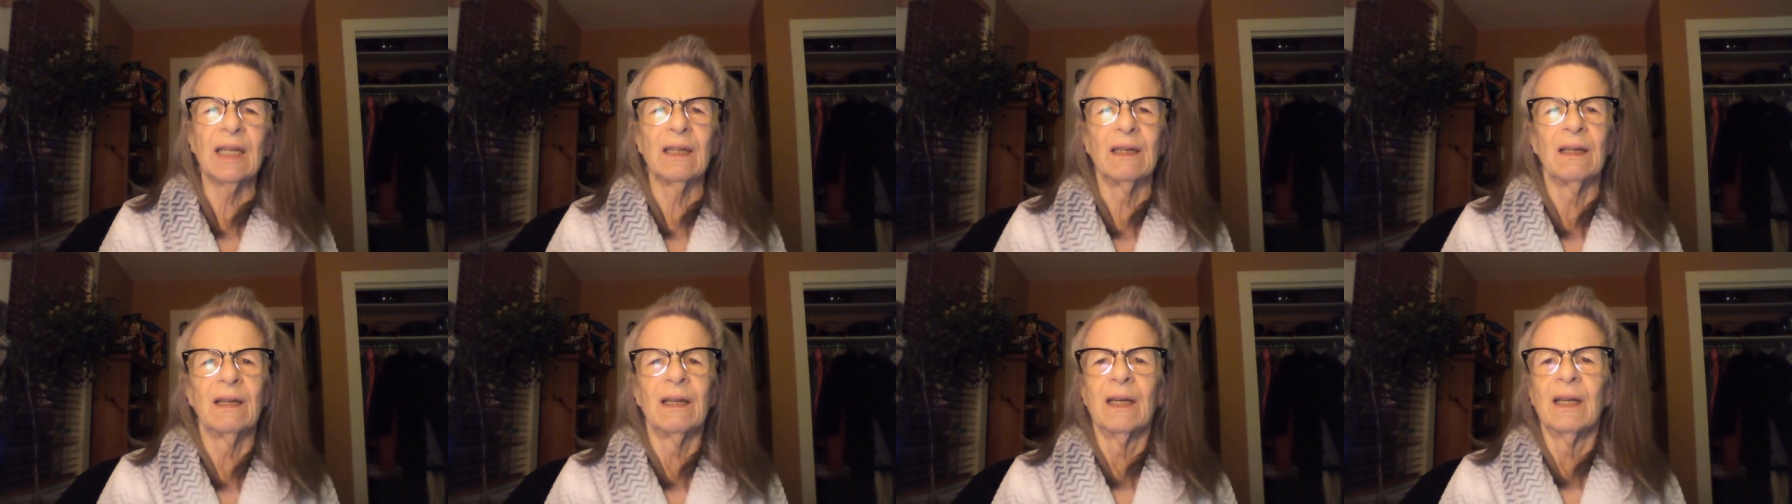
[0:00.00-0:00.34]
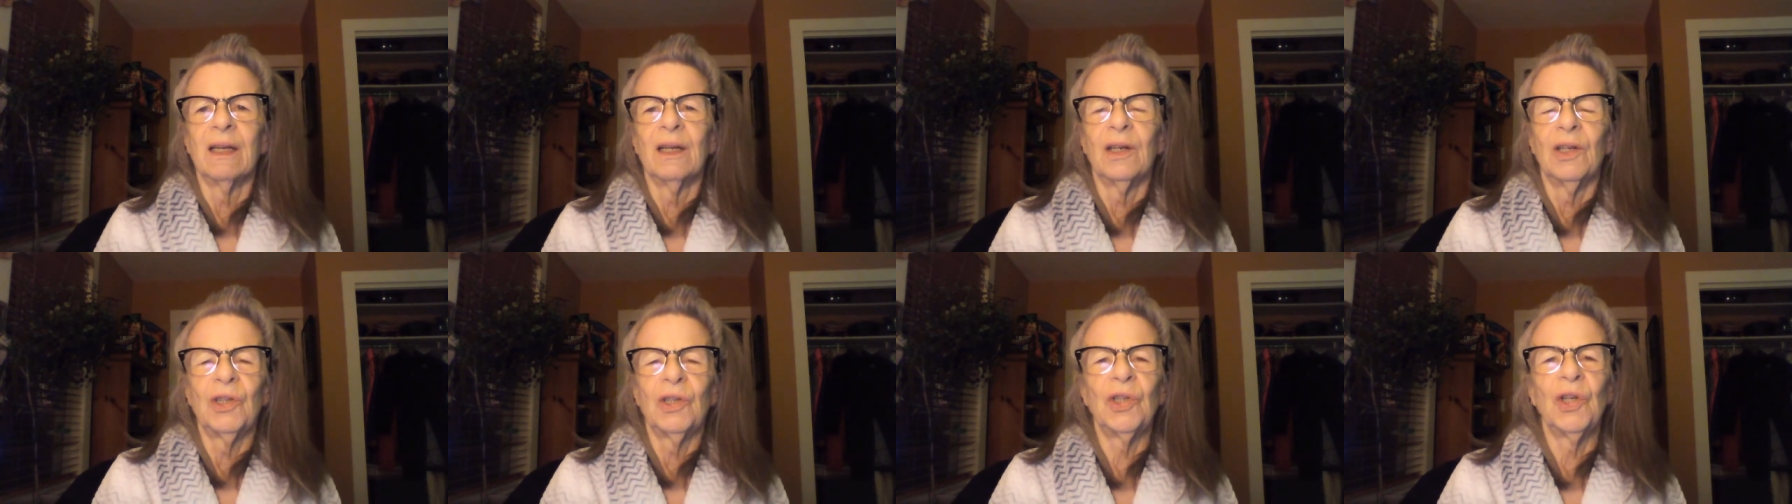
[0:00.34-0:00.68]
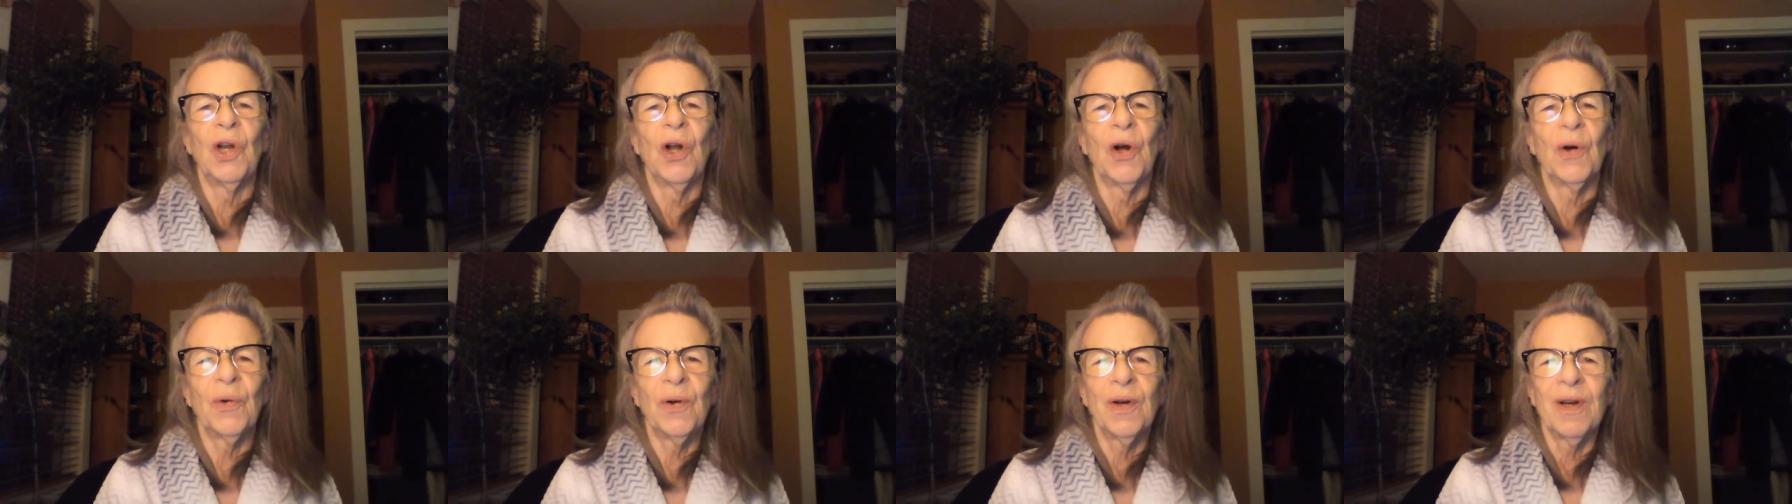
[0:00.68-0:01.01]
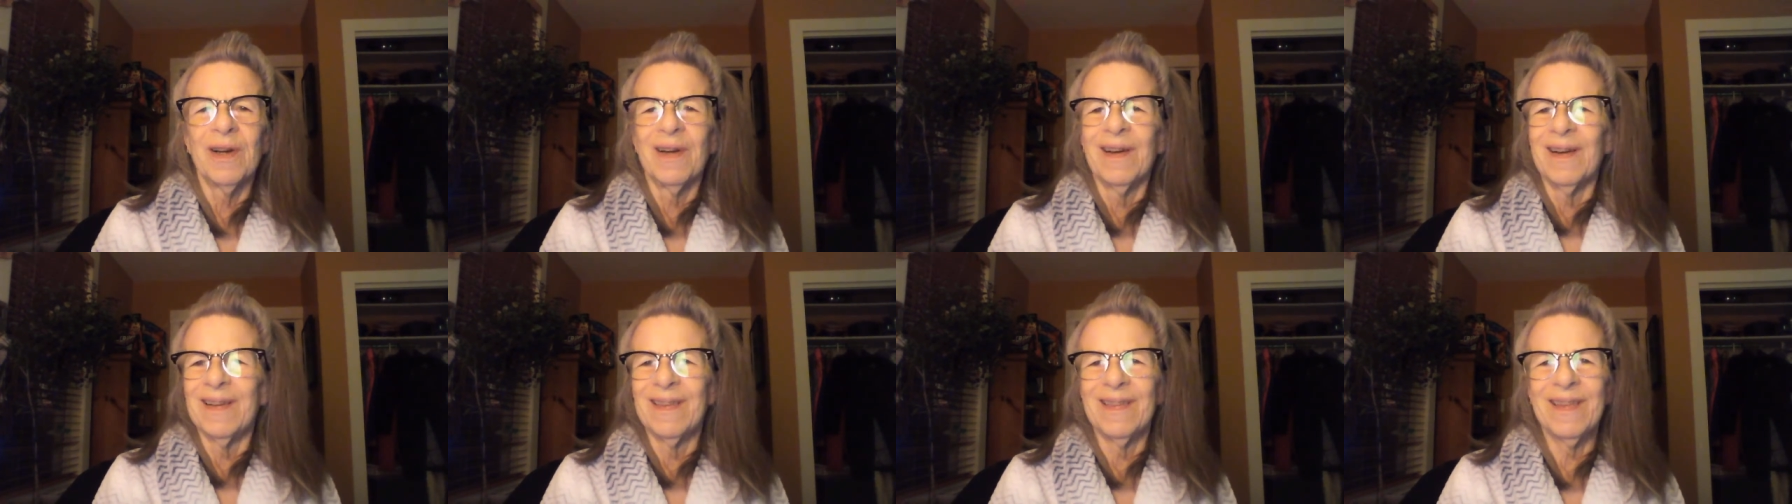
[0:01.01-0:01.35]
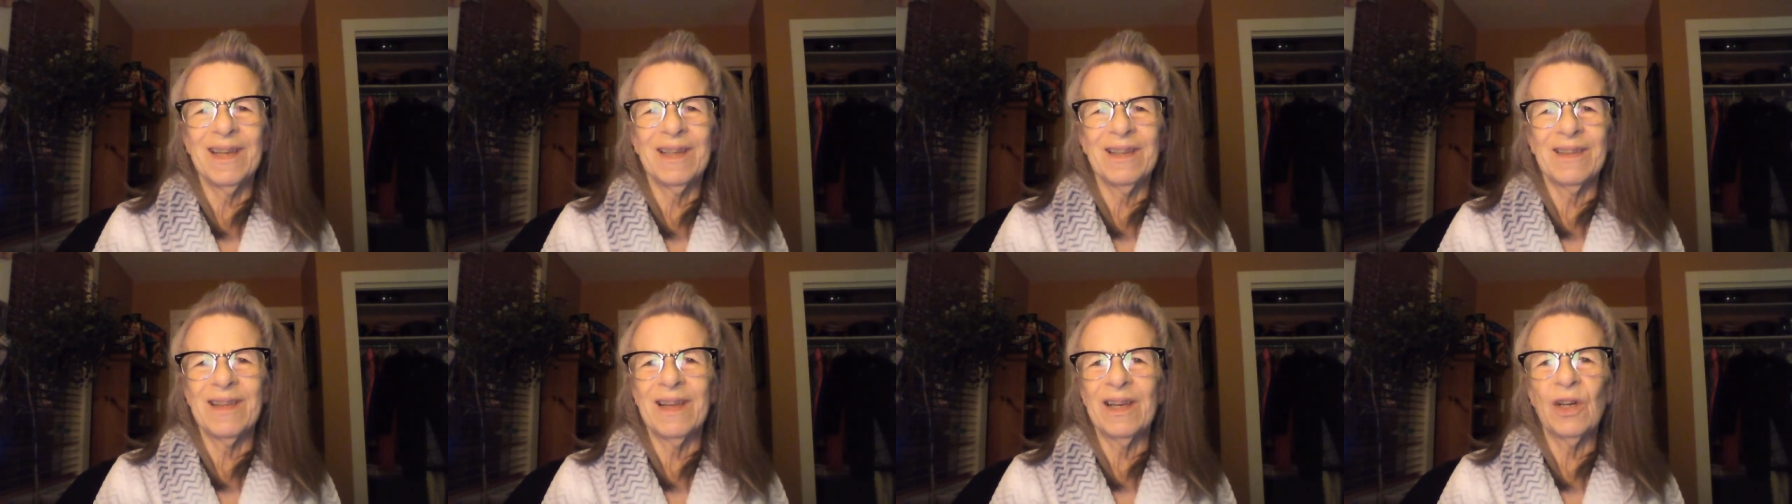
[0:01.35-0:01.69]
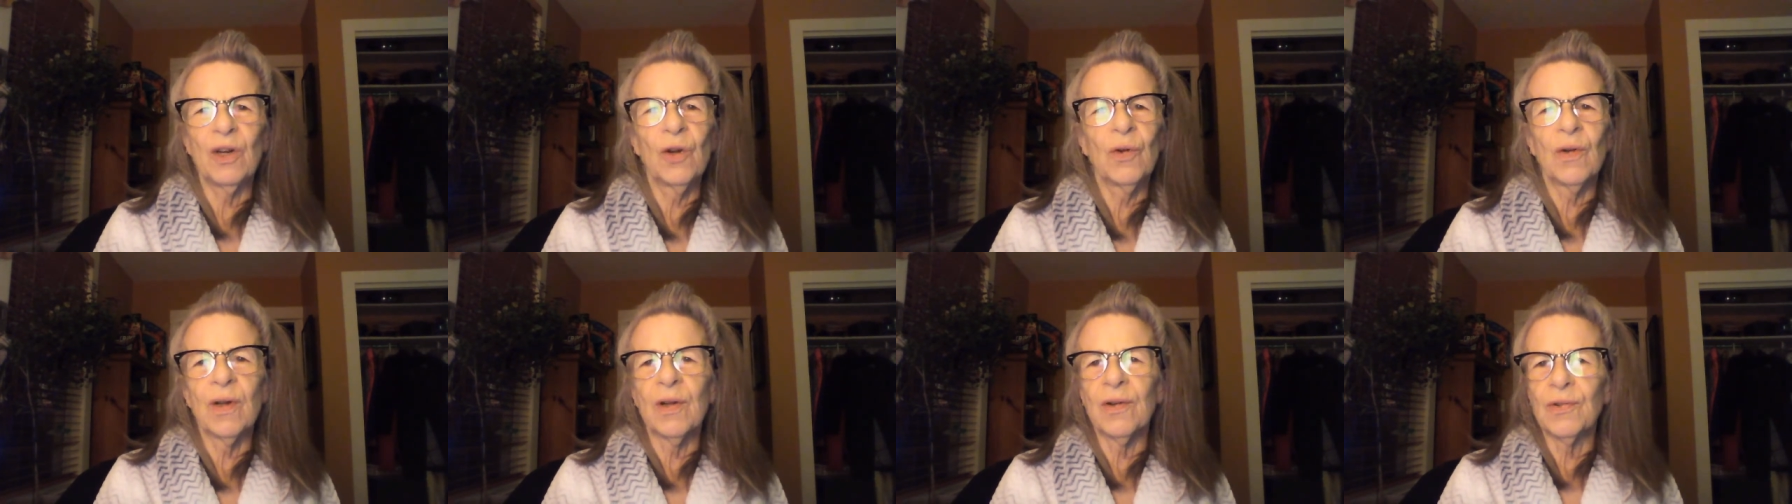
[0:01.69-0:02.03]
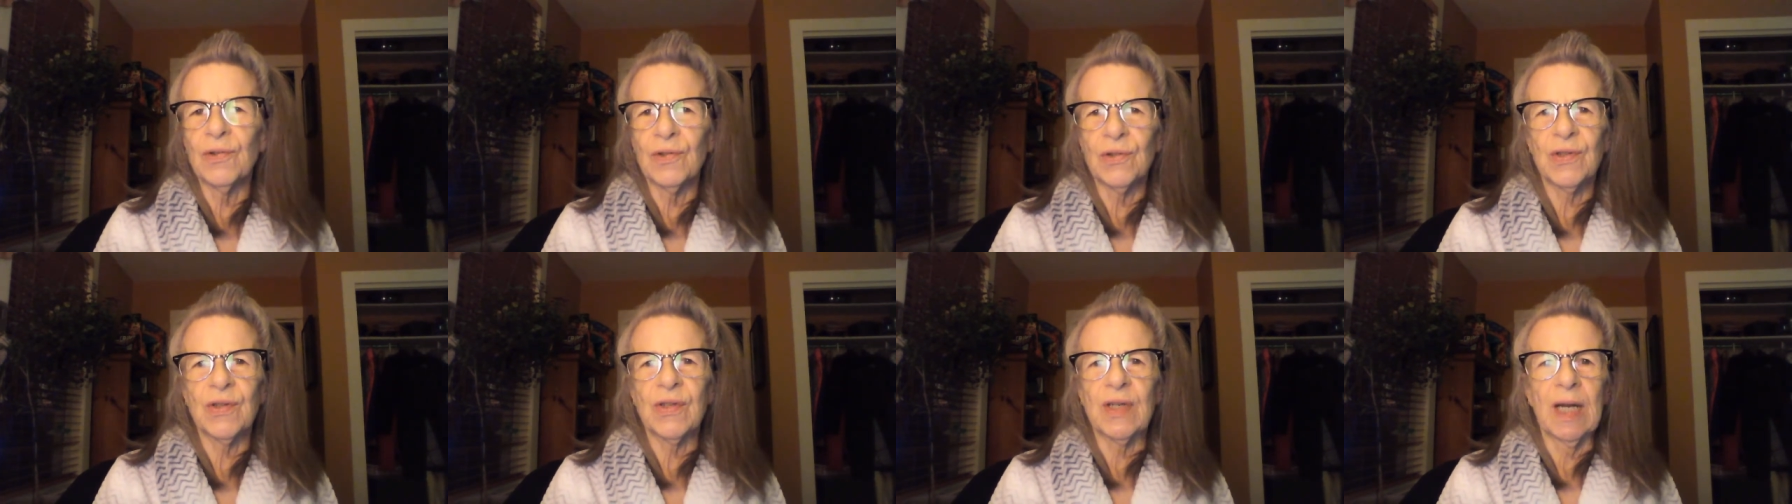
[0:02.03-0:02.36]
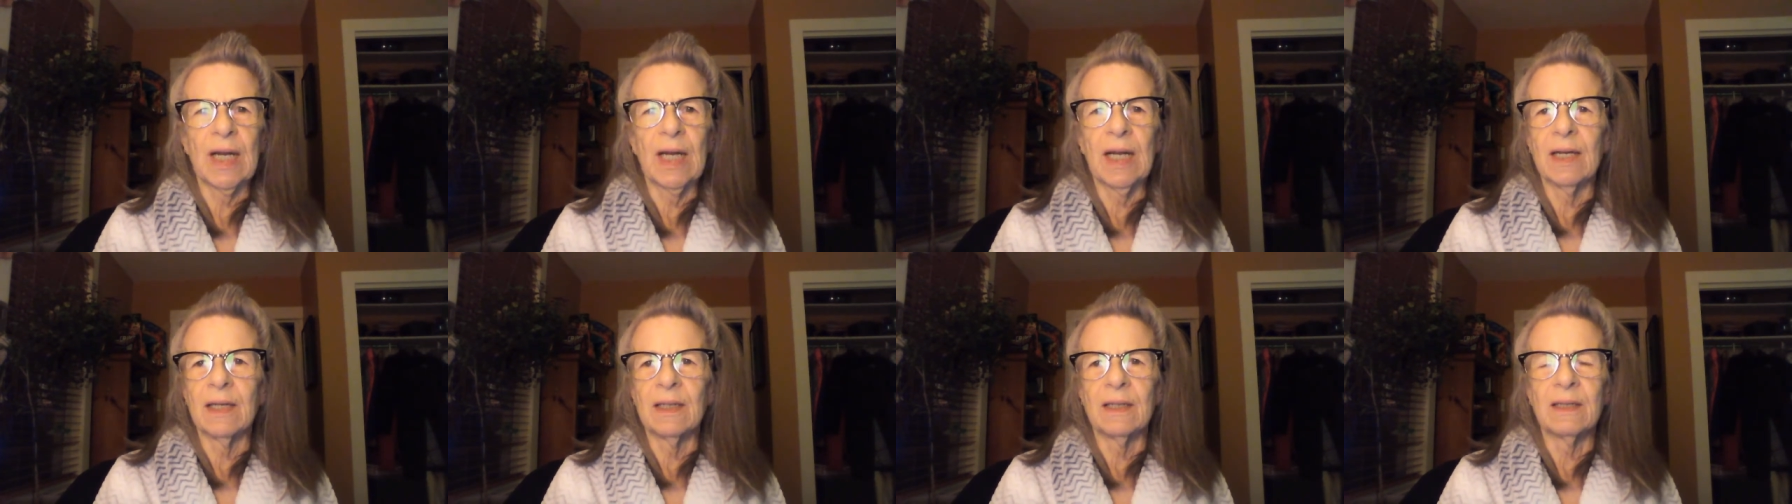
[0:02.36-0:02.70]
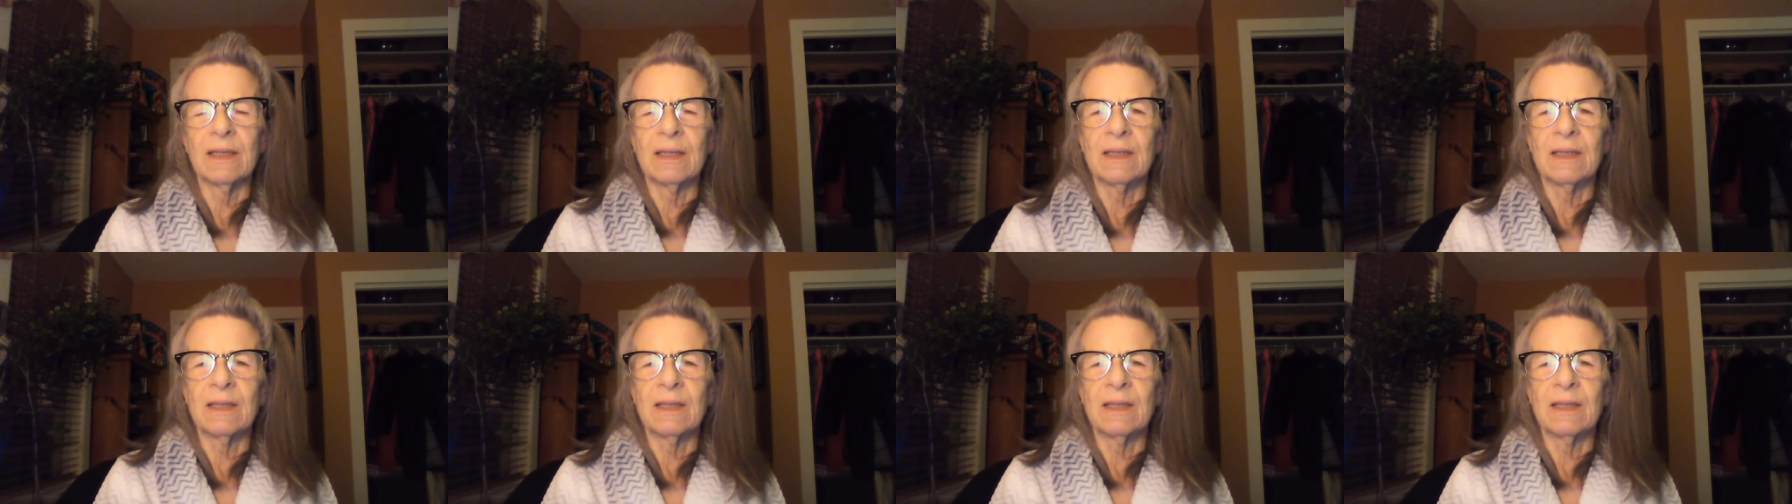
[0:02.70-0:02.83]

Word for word: And you know, they they don't understand.